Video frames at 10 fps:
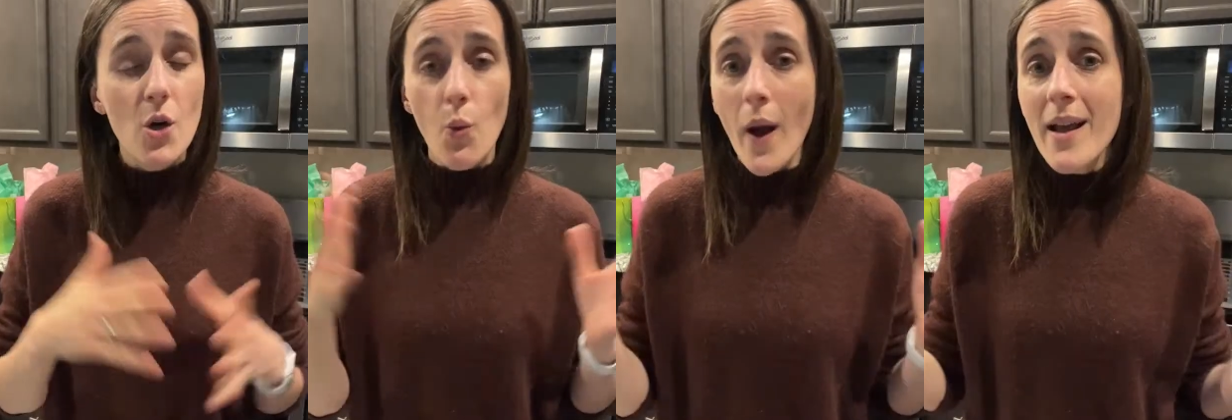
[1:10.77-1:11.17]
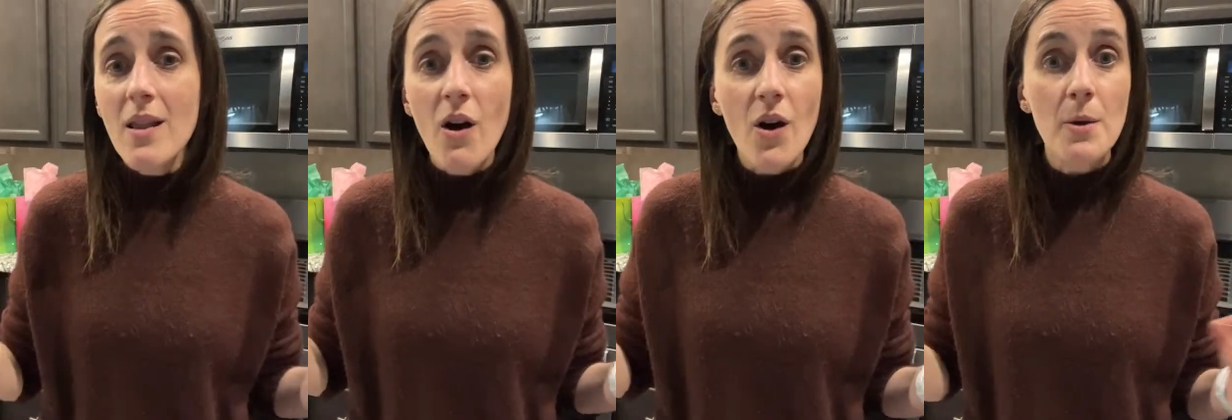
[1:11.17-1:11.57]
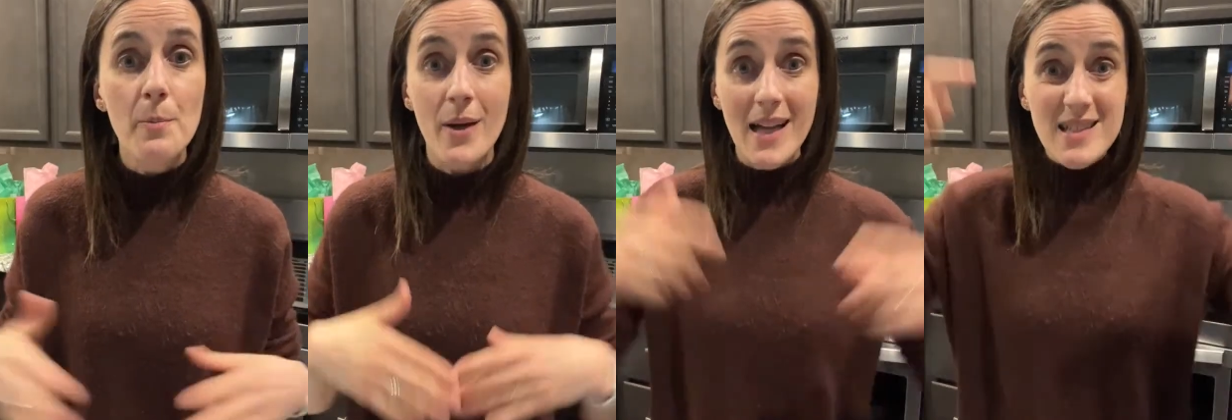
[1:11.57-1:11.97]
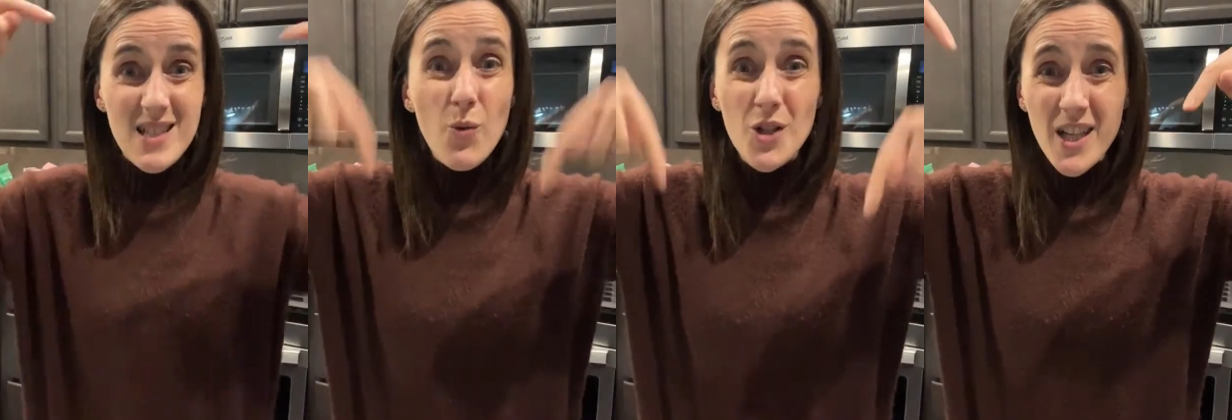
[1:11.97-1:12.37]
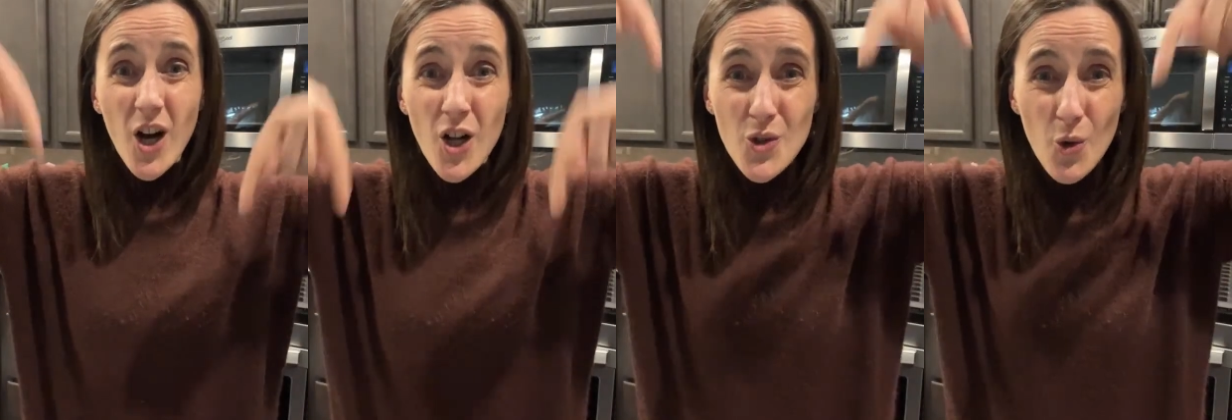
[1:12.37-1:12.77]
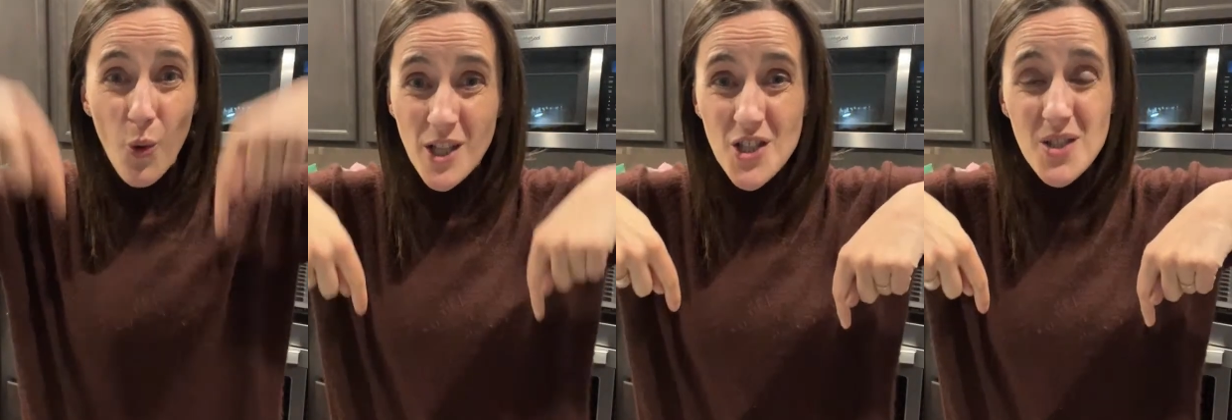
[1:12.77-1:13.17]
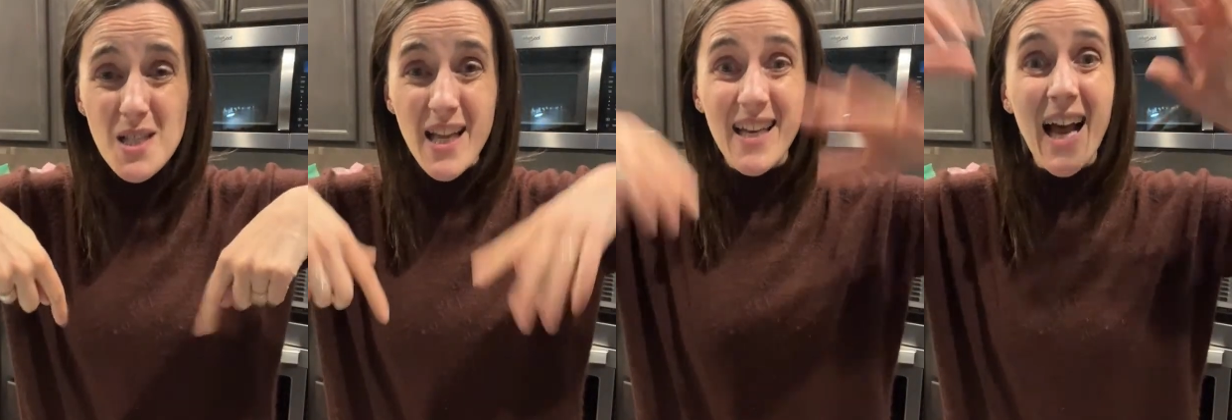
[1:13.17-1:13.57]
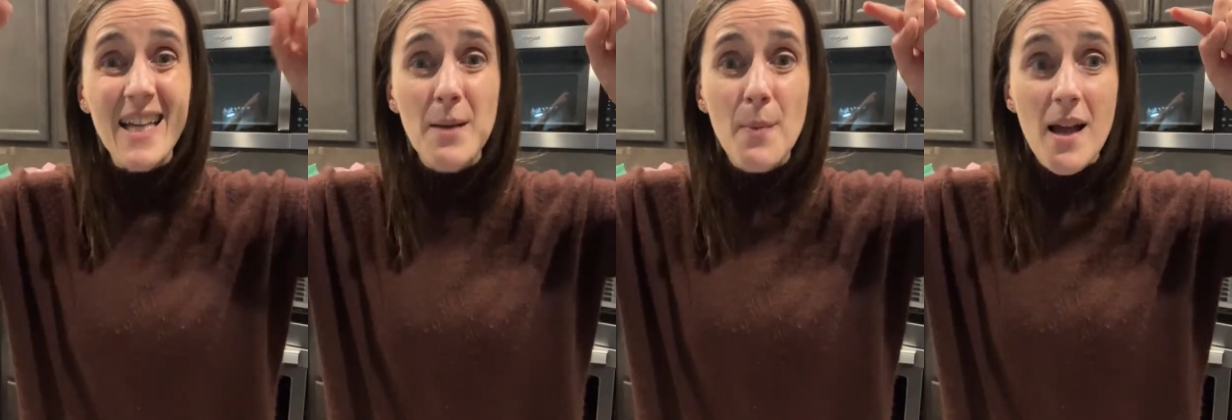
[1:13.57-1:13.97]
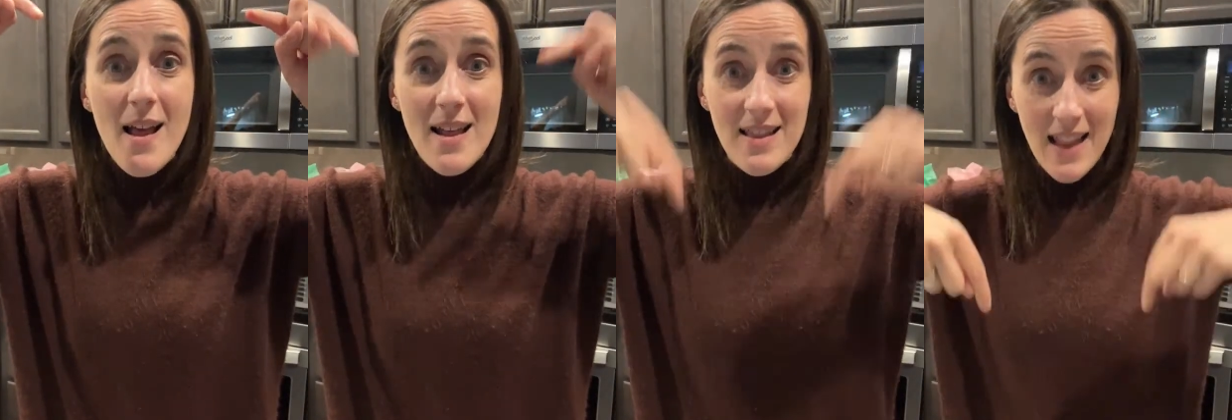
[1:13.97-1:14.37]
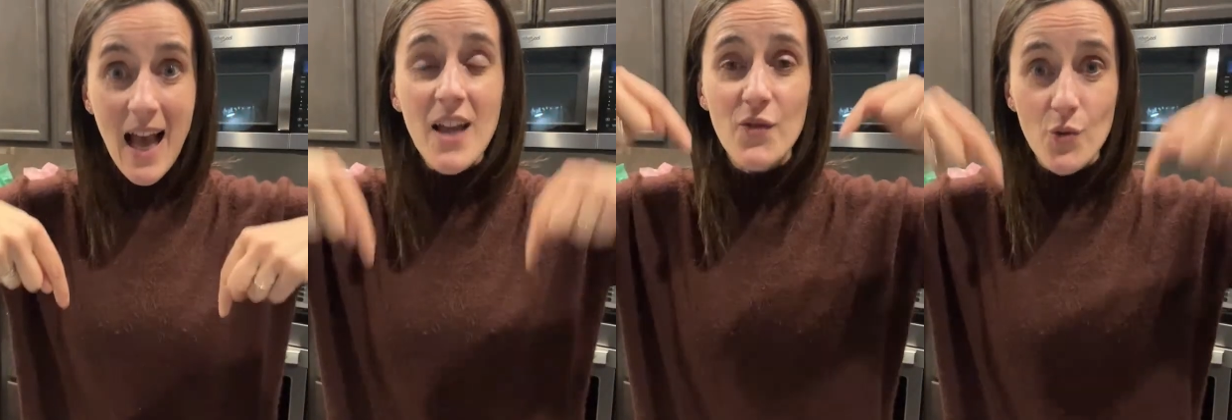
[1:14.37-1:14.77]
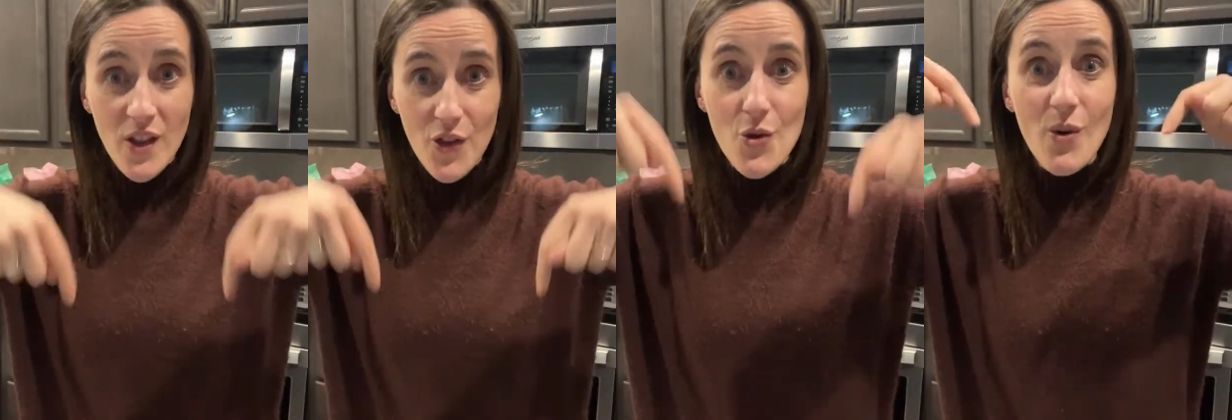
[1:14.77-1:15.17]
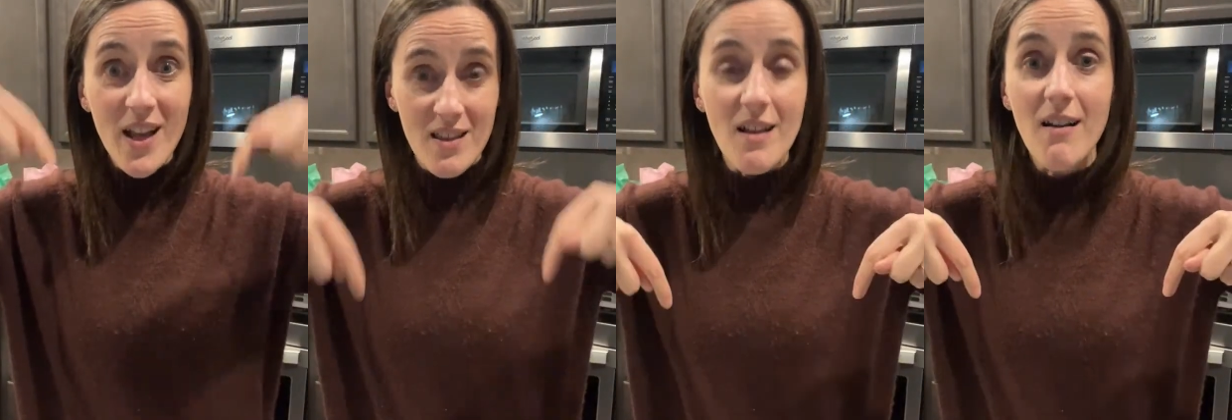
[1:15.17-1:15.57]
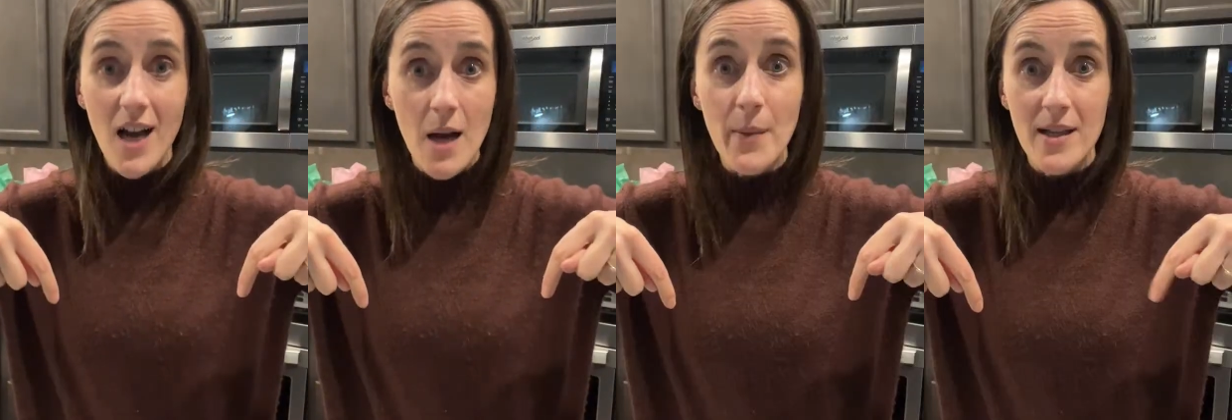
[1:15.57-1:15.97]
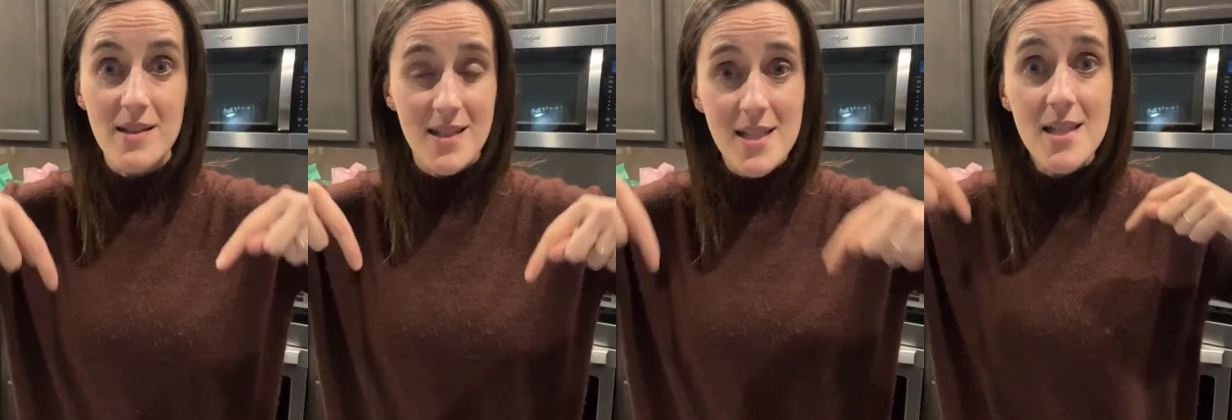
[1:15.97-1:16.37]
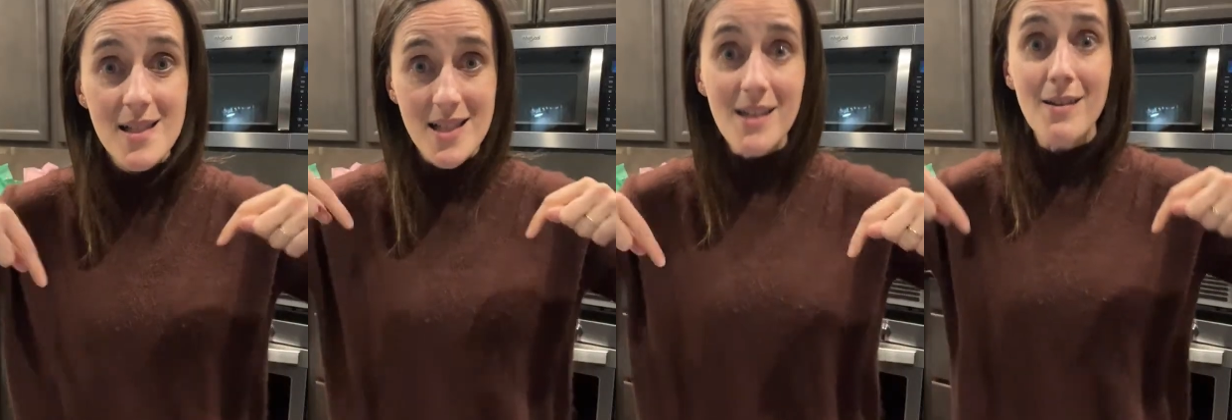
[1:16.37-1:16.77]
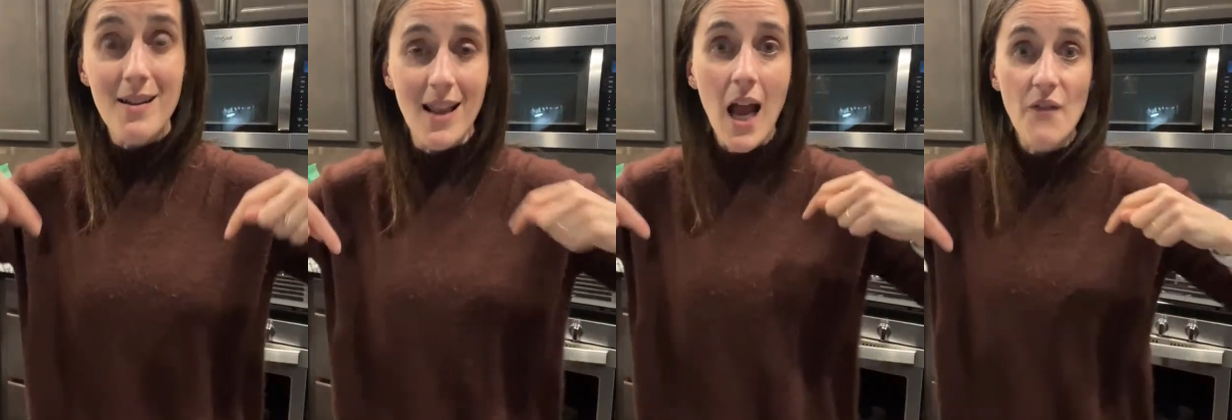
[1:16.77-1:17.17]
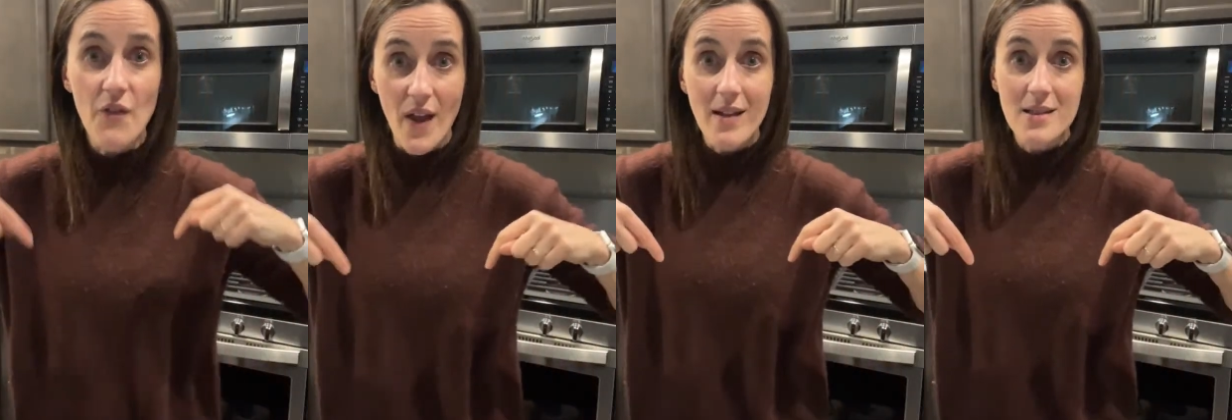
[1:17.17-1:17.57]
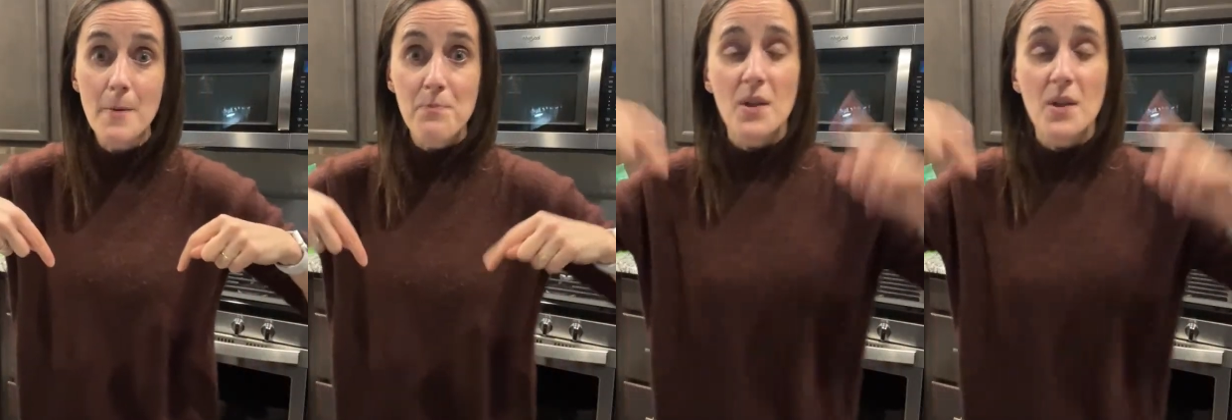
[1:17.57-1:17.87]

way long, but I still want to hear all your questions, and I am live with you in the comments. This is still a live event.